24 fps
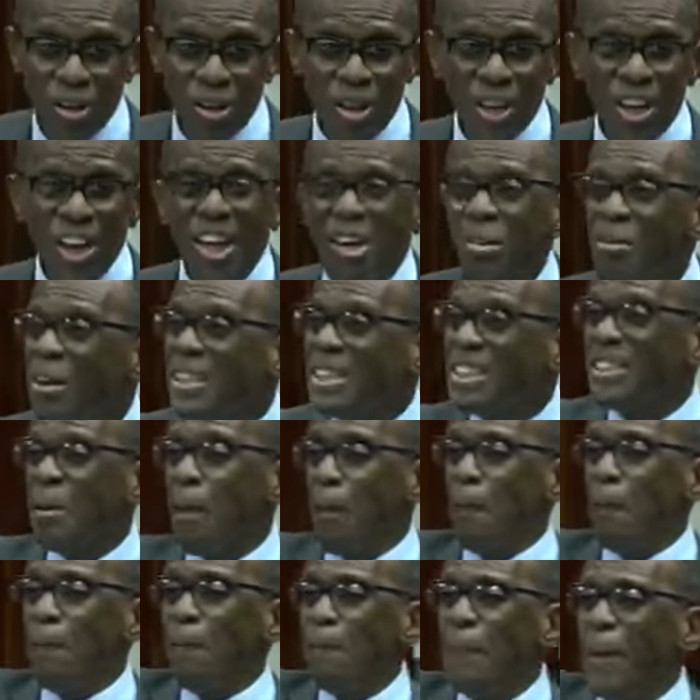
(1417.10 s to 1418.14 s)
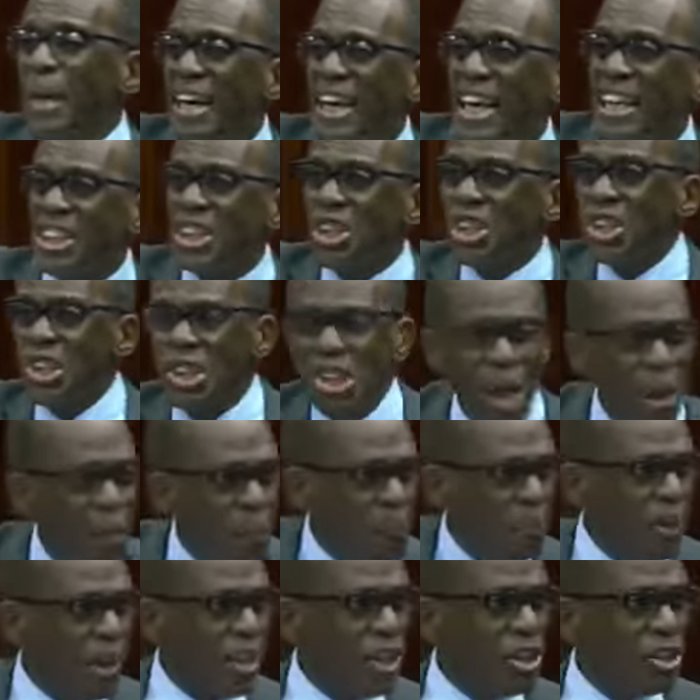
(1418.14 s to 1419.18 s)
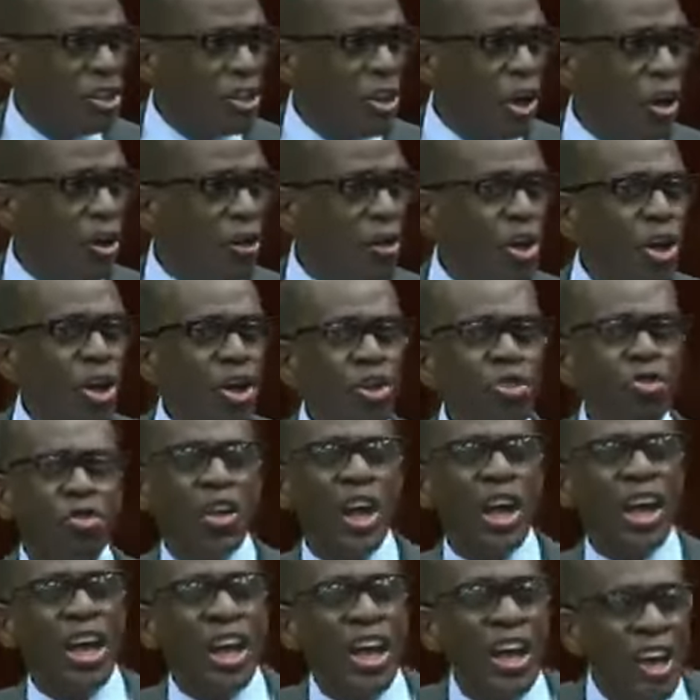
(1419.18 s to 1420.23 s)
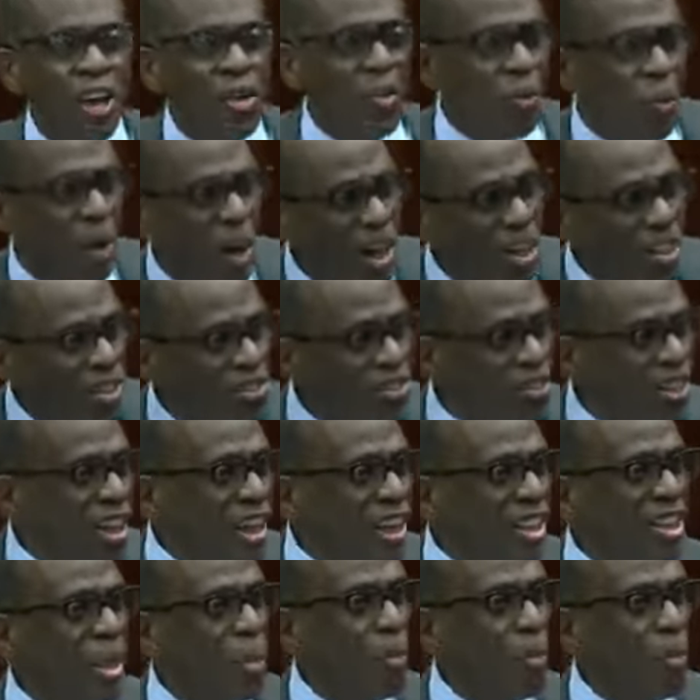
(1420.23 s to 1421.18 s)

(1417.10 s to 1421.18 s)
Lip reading: He was the biggest champion in town. He was the